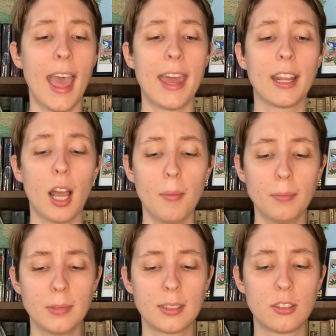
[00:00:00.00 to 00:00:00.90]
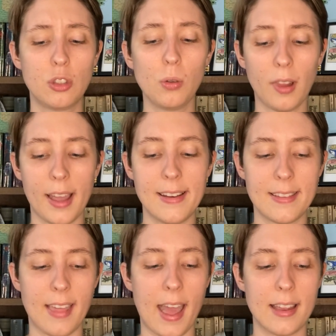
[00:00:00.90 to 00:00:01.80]
and it comes to
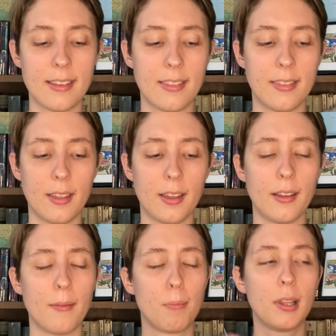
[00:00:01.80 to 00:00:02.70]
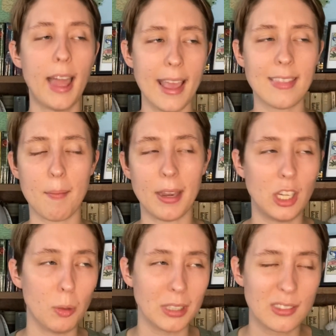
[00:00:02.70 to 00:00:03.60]
light that the plague that made
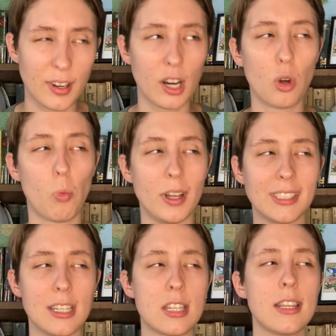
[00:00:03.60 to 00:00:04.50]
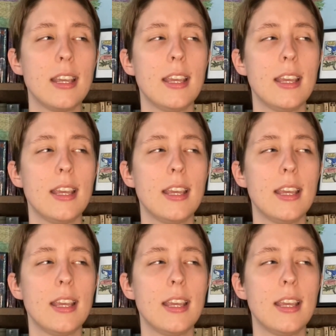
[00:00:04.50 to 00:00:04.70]
humans feral wasn't